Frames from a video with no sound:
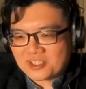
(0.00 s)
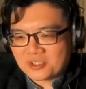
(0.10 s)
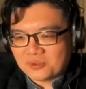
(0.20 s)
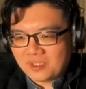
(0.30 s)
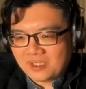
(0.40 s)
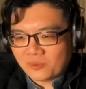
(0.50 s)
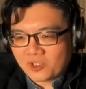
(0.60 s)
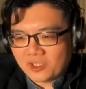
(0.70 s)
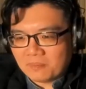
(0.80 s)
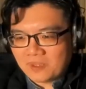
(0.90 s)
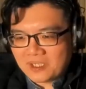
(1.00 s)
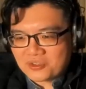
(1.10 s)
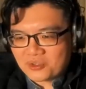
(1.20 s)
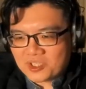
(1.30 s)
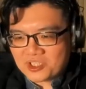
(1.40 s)
So I've uh, got a bunch
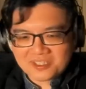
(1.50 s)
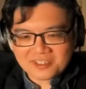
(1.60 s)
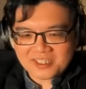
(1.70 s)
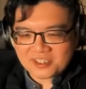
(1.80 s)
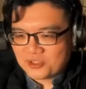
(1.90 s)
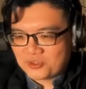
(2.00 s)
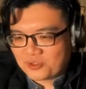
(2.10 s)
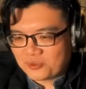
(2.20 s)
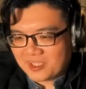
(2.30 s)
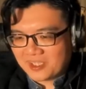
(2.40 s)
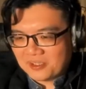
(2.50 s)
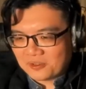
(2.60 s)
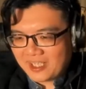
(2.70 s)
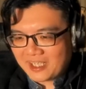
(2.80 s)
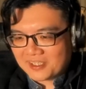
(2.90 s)
of questions. Let's go through quickly, right?